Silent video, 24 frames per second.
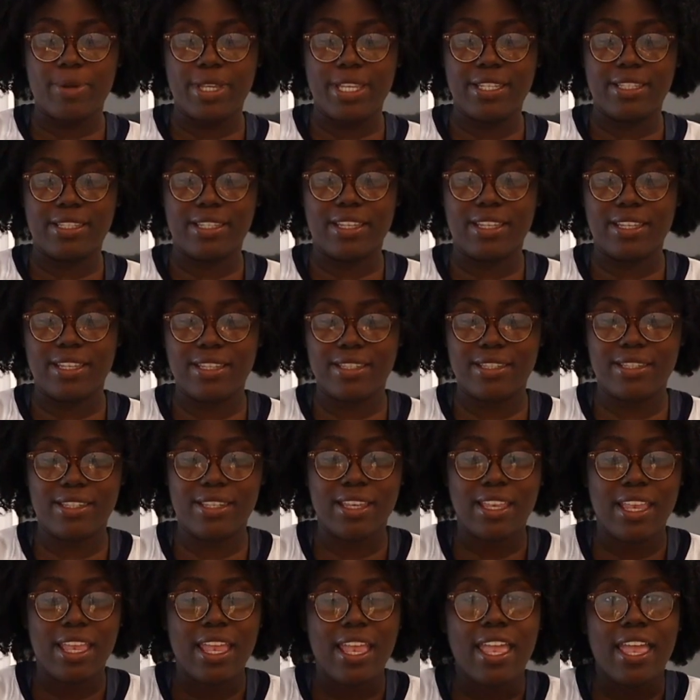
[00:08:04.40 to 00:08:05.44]
pieces
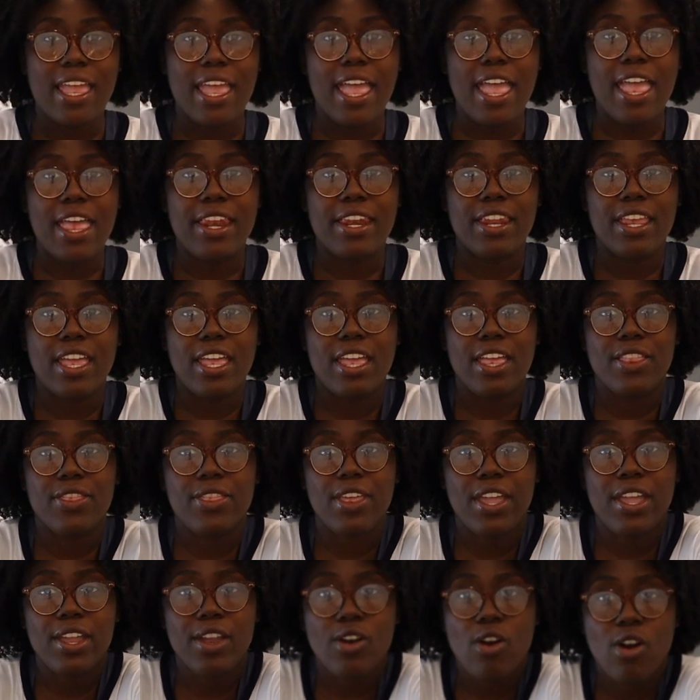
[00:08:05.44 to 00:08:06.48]
and
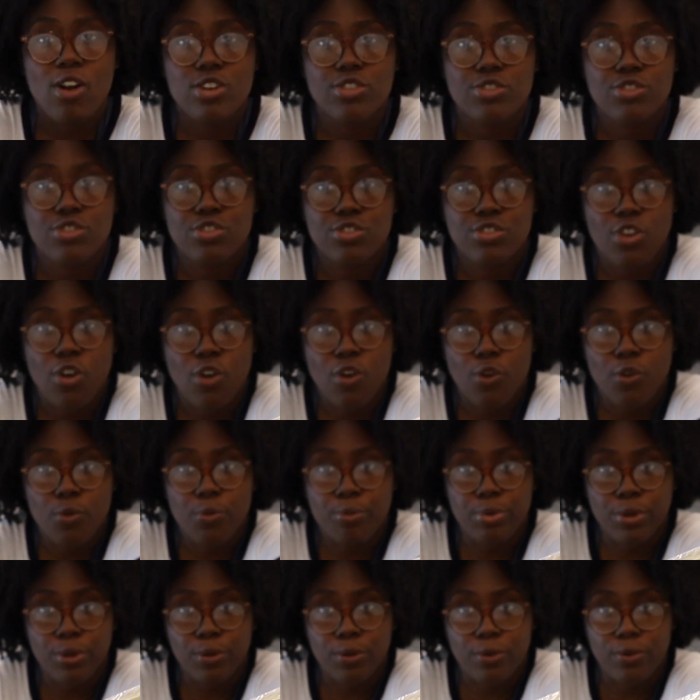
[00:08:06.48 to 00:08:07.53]
they are so
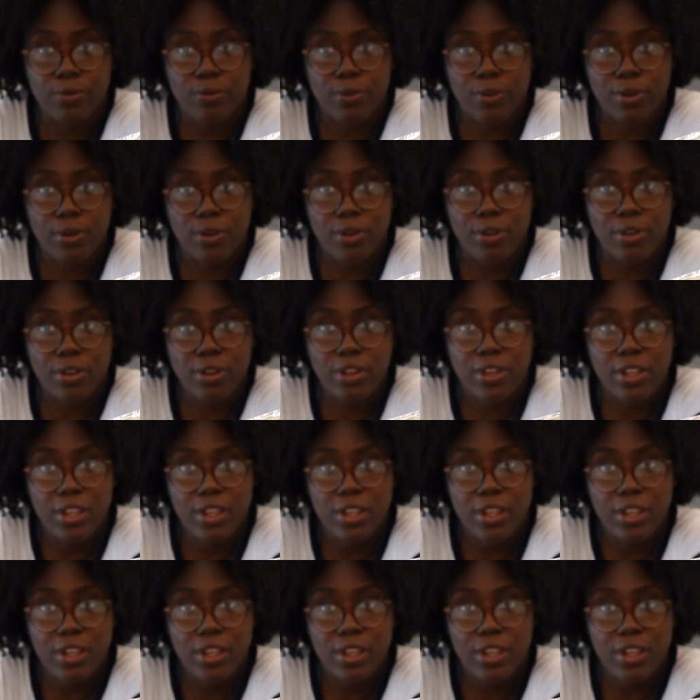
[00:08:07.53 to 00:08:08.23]
beautiful.